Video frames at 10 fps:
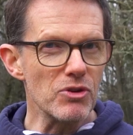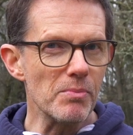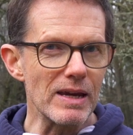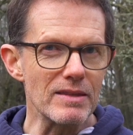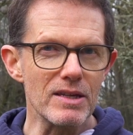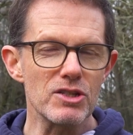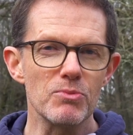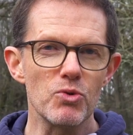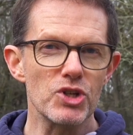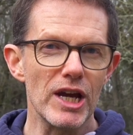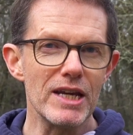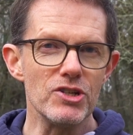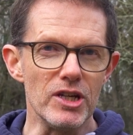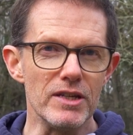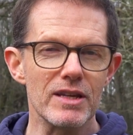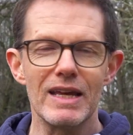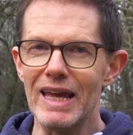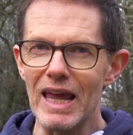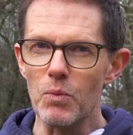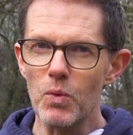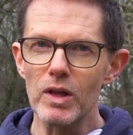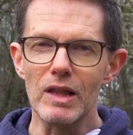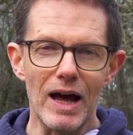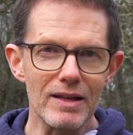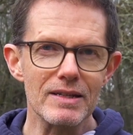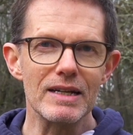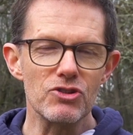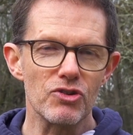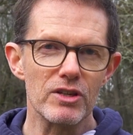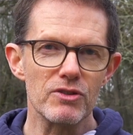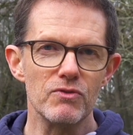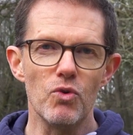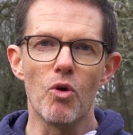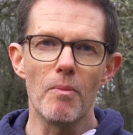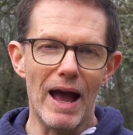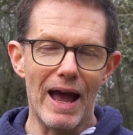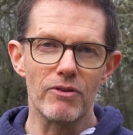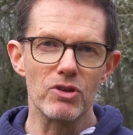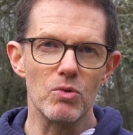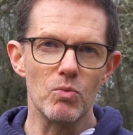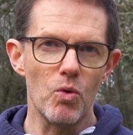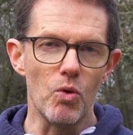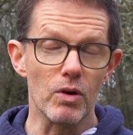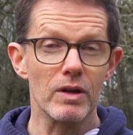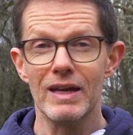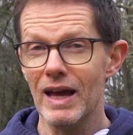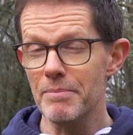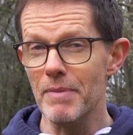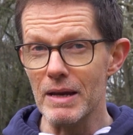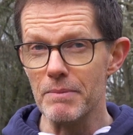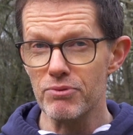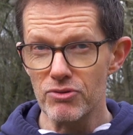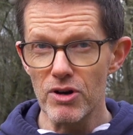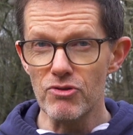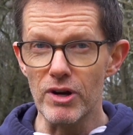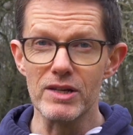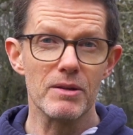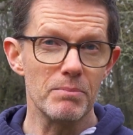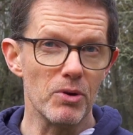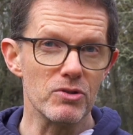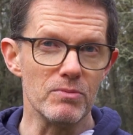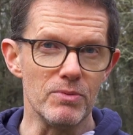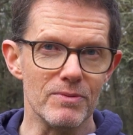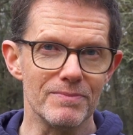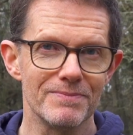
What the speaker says: you make these small changes, it will utterly transform how you walk and make progress possible.